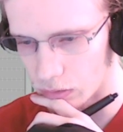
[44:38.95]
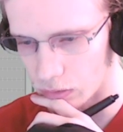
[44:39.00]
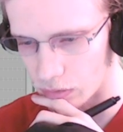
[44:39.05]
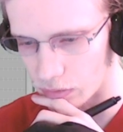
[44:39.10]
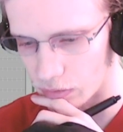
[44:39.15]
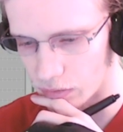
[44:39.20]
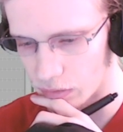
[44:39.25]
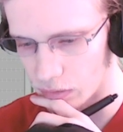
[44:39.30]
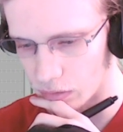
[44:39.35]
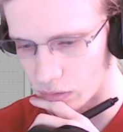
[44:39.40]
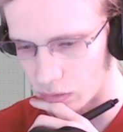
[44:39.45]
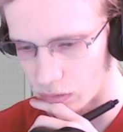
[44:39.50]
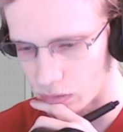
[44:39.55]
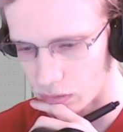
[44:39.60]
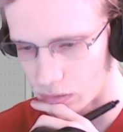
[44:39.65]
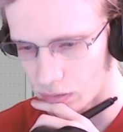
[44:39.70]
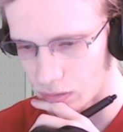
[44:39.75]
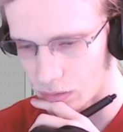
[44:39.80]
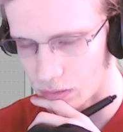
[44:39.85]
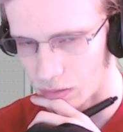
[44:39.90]
Let's see.
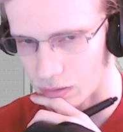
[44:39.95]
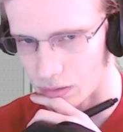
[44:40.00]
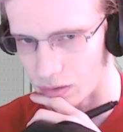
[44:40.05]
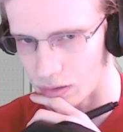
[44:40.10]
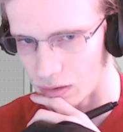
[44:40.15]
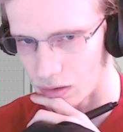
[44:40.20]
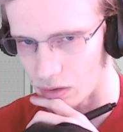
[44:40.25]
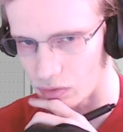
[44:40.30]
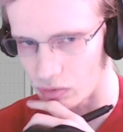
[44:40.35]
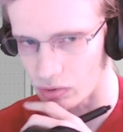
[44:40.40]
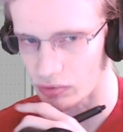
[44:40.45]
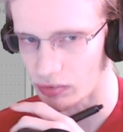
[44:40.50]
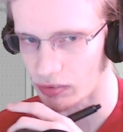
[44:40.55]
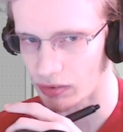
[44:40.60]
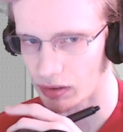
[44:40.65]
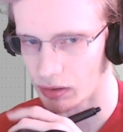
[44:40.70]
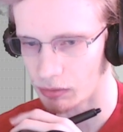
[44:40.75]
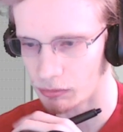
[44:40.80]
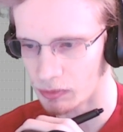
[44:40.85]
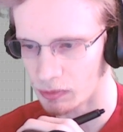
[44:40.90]
It's hard to
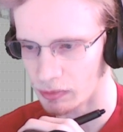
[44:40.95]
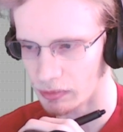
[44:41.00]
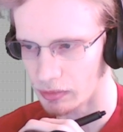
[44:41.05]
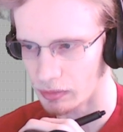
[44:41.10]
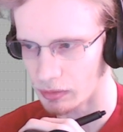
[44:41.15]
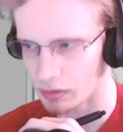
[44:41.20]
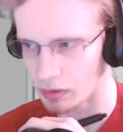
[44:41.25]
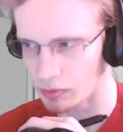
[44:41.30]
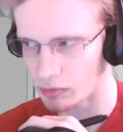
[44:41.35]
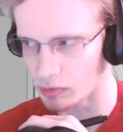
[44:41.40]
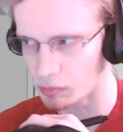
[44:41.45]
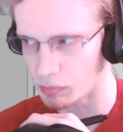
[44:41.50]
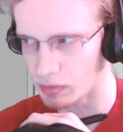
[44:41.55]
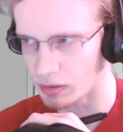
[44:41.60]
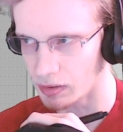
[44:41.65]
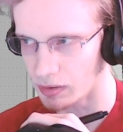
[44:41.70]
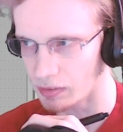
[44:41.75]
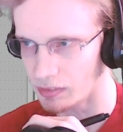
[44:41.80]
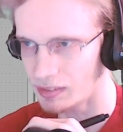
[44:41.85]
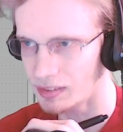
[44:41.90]
think of it on the top of my
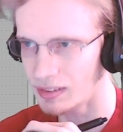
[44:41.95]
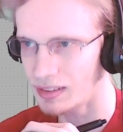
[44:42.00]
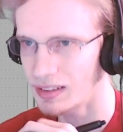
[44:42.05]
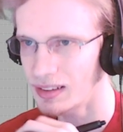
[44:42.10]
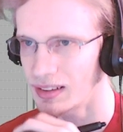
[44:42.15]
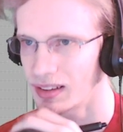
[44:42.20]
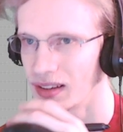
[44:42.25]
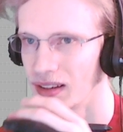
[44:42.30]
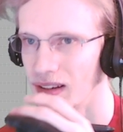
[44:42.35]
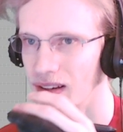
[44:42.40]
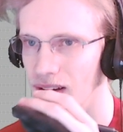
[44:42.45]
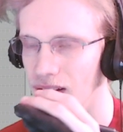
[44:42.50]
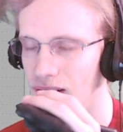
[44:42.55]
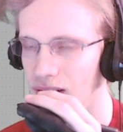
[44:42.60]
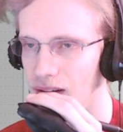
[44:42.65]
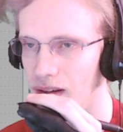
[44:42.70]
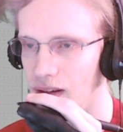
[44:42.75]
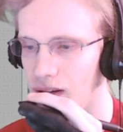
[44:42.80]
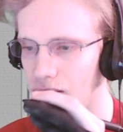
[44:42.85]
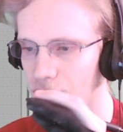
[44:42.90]
head.
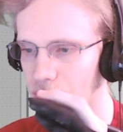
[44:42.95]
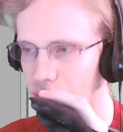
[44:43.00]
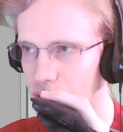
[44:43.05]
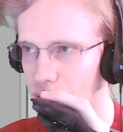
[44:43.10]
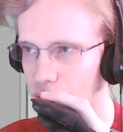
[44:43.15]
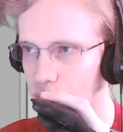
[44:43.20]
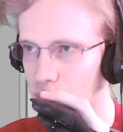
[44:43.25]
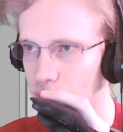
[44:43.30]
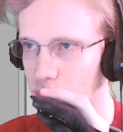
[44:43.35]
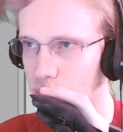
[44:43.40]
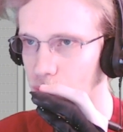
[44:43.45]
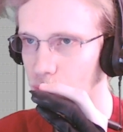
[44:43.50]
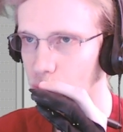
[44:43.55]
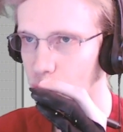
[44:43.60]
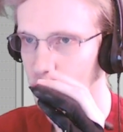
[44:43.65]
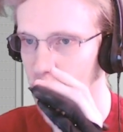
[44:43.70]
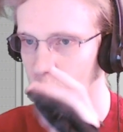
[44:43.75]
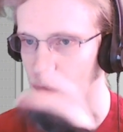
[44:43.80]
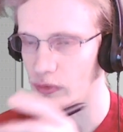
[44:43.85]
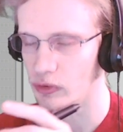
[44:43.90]

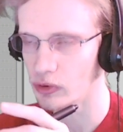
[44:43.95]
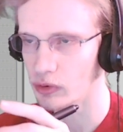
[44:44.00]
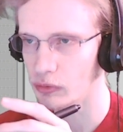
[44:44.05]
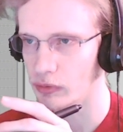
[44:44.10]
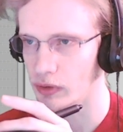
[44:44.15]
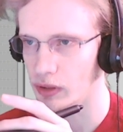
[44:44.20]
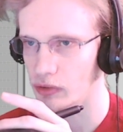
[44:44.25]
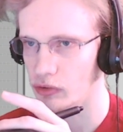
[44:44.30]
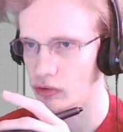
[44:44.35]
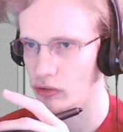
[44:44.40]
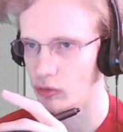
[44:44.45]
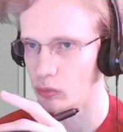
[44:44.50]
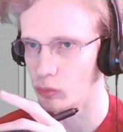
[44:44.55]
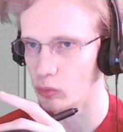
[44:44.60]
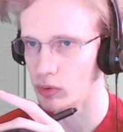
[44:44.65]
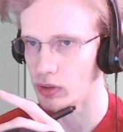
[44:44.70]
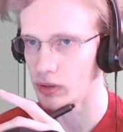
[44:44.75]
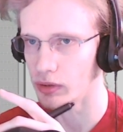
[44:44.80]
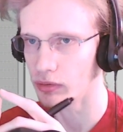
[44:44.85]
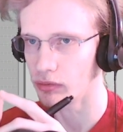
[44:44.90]
Well, we just finished the
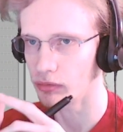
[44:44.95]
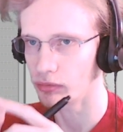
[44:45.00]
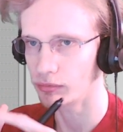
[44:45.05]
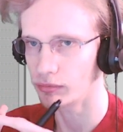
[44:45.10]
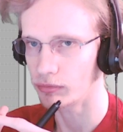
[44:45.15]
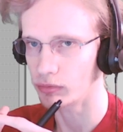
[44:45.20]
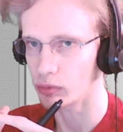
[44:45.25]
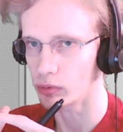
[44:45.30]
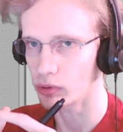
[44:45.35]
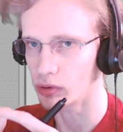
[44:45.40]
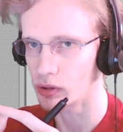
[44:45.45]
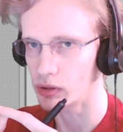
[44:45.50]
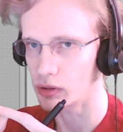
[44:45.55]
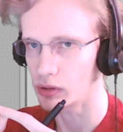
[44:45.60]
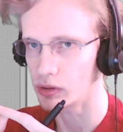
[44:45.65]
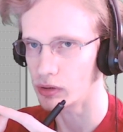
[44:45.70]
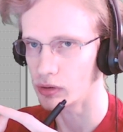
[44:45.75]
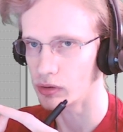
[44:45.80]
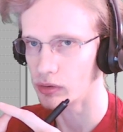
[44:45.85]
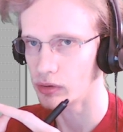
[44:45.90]
one
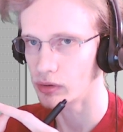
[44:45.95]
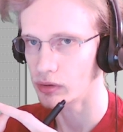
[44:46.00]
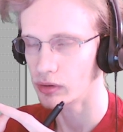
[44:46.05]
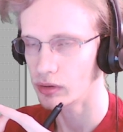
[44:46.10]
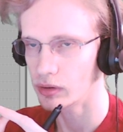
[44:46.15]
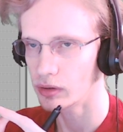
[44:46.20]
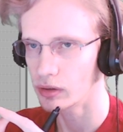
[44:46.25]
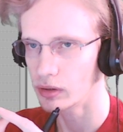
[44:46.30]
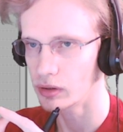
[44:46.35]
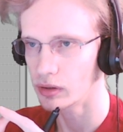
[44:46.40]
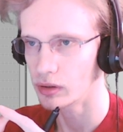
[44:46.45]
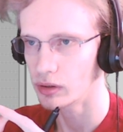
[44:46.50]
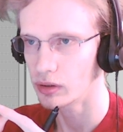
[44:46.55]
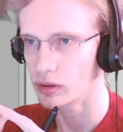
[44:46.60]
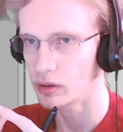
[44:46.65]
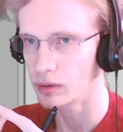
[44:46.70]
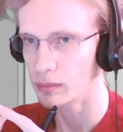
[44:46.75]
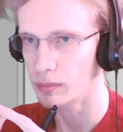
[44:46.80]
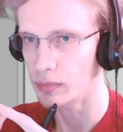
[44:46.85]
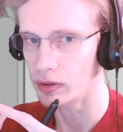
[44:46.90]
for
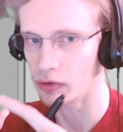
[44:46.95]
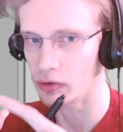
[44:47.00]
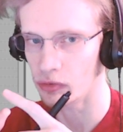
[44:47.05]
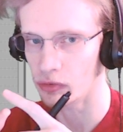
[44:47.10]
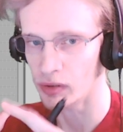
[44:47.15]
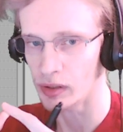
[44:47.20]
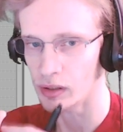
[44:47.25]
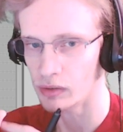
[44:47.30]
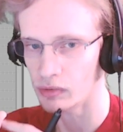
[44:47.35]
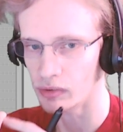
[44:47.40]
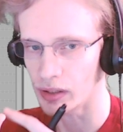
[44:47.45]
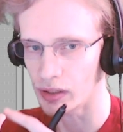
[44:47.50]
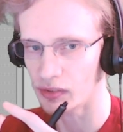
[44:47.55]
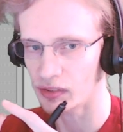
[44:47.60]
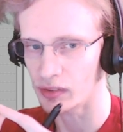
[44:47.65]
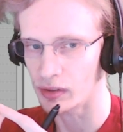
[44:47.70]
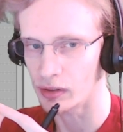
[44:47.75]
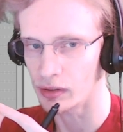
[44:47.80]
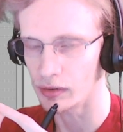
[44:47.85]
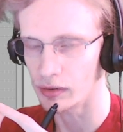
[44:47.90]
Mother's Day, so that's
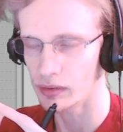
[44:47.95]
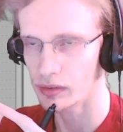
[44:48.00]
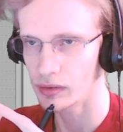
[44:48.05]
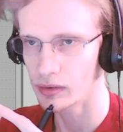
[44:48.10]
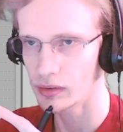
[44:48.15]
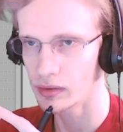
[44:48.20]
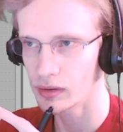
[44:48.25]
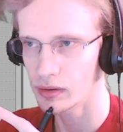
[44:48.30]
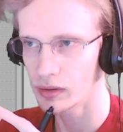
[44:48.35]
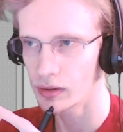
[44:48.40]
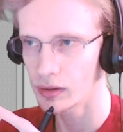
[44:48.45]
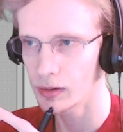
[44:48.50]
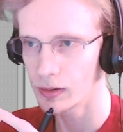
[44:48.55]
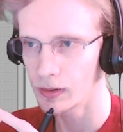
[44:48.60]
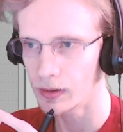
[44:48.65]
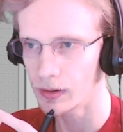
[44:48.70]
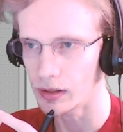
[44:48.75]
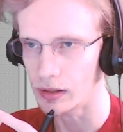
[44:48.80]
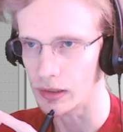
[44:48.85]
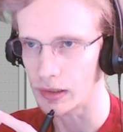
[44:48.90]
done.
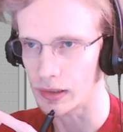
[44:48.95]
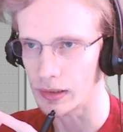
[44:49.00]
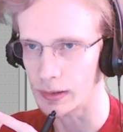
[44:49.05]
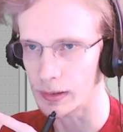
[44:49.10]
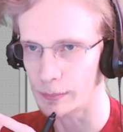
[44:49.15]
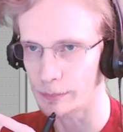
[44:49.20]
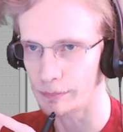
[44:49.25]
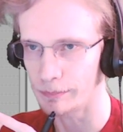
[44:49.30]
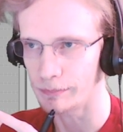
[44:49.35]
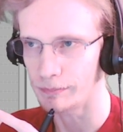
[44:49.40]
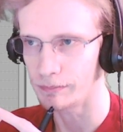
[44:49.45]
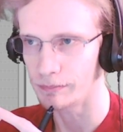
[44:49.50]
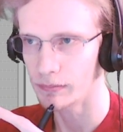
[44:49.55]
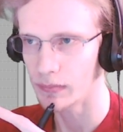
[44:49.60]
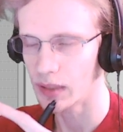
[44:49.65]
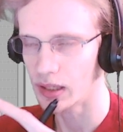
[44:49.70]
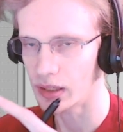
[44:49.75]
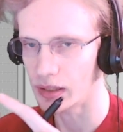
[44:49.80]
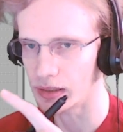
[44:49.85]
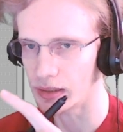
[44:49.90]
I
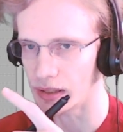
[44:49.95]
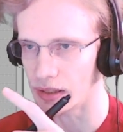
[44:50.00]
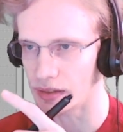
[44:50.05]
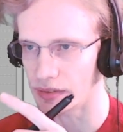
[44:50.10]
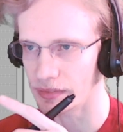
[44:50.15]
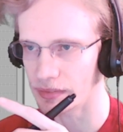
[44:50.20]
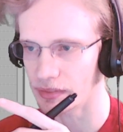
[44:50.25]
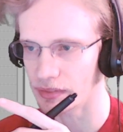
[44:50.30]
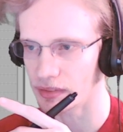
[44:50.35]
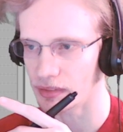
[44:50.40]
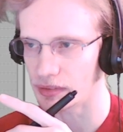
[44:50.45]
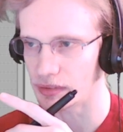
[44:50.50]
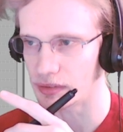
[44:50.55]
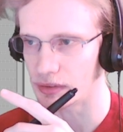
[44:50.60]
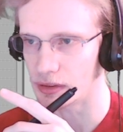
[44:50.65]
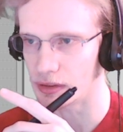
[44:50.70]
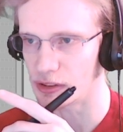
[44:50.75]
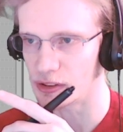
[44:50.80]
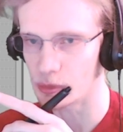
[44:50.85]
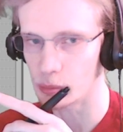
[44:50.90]
got
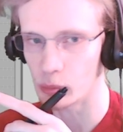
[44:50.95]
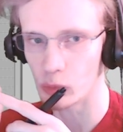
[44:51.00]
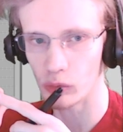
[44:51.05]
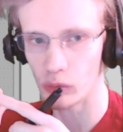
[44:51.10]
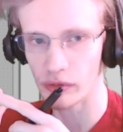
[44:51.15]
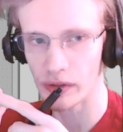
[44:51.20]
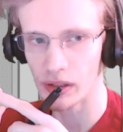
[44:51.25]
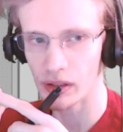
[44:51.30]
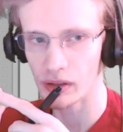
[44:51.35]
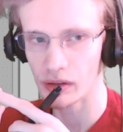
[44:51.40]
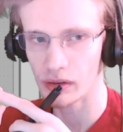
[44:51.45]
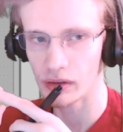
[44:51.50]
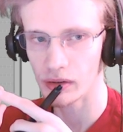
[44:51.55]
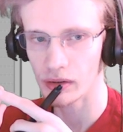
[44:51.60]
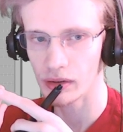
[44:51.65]
the movie.